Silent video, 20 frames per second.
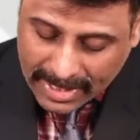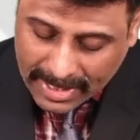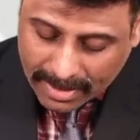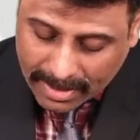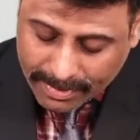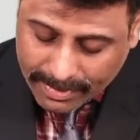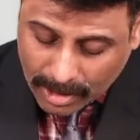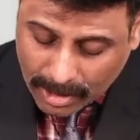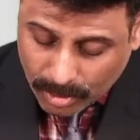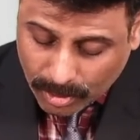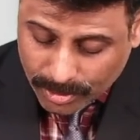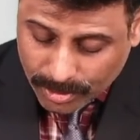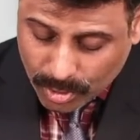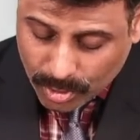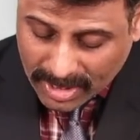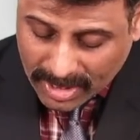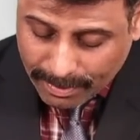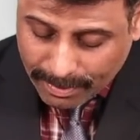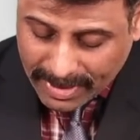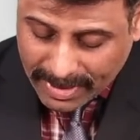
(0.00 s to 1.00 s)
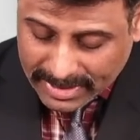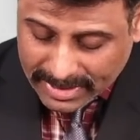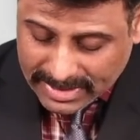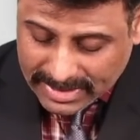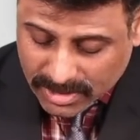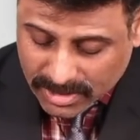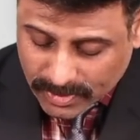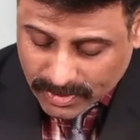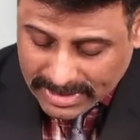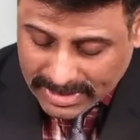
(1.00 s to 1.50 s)
Now you compare
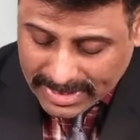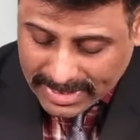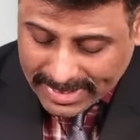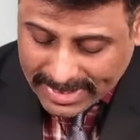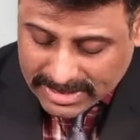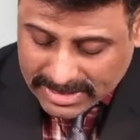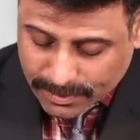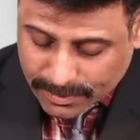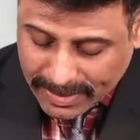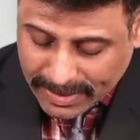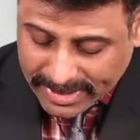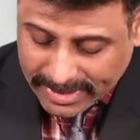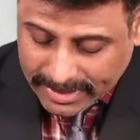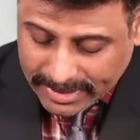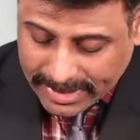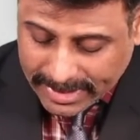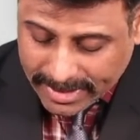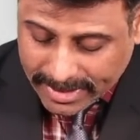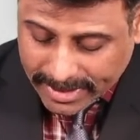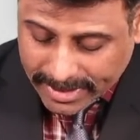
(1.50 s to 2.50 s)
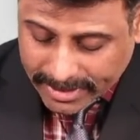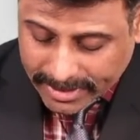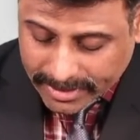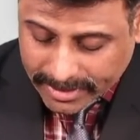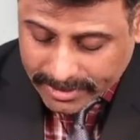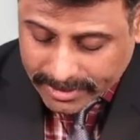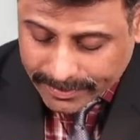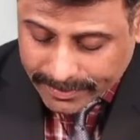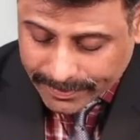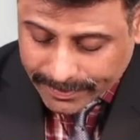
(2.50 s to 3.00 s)
this with expected
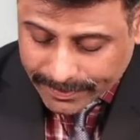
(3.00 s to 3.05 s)
return.